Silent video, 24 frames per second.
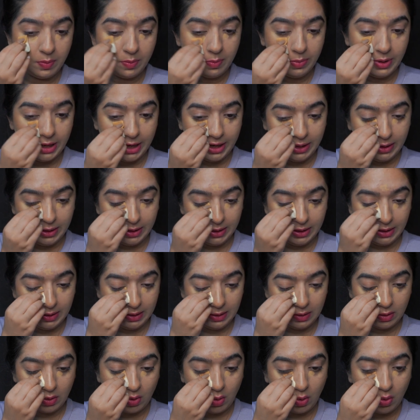blend
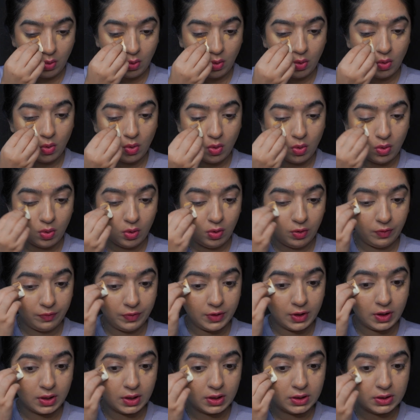in all of
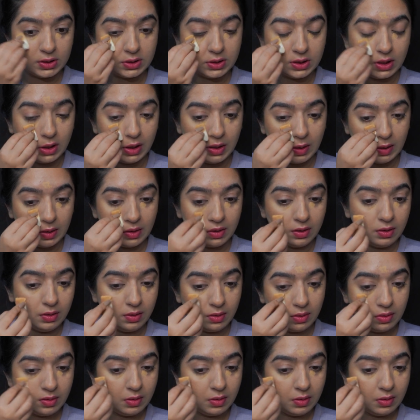the concealer.